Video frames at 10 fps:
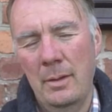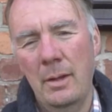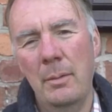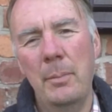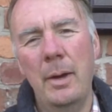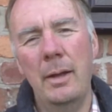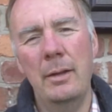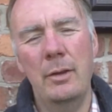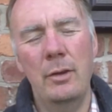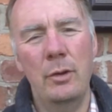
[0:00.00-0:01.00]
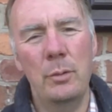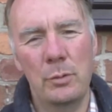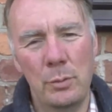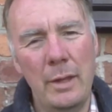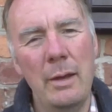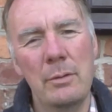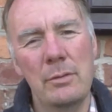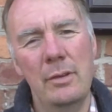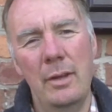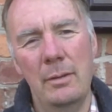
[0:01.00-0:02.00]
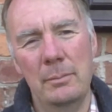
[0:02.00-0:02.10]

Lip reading: a man who is without sin,